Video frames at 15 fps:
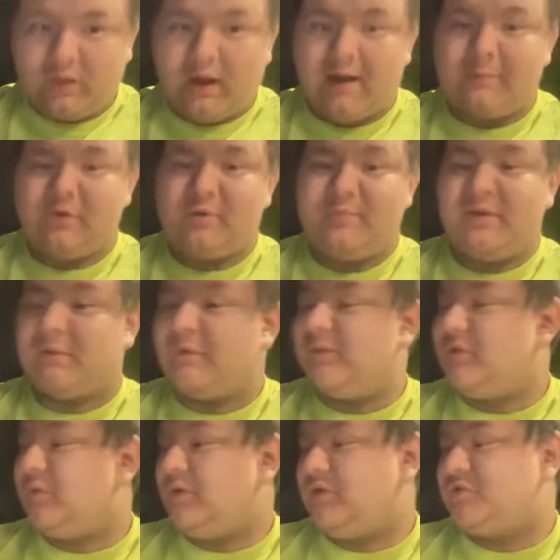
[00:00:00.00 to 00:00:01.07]
I'm going to be
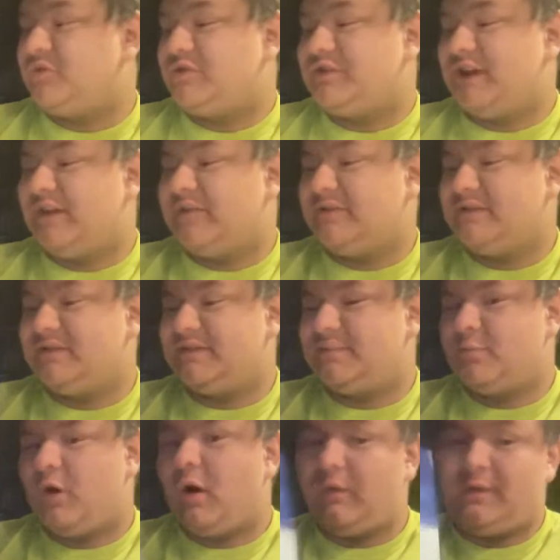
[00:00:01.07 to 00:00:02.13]
reviewing George Harrison's
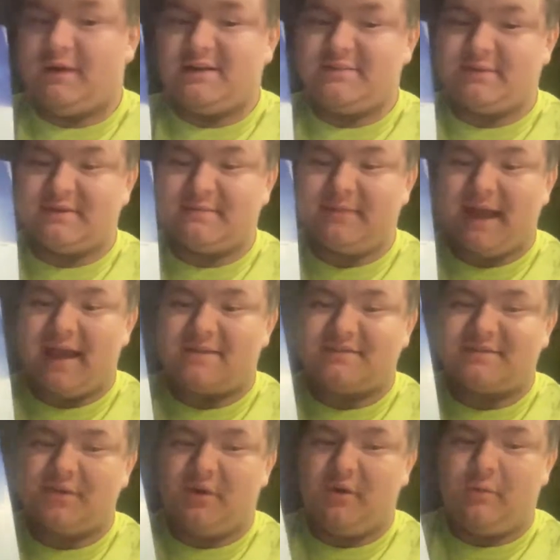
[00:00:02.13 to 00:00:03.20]
All Things Must Pass.
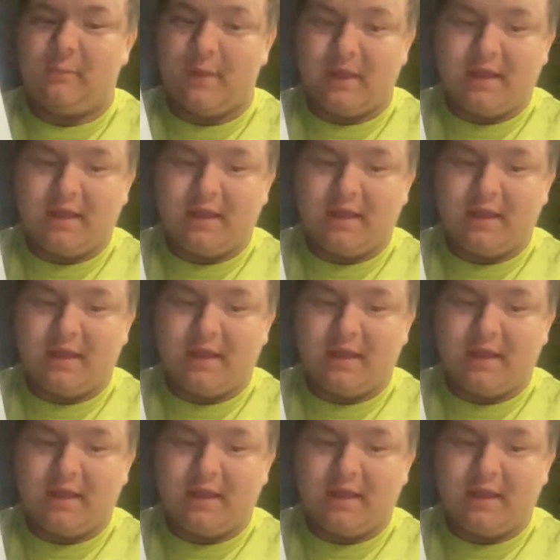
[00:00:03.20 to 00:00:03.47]
So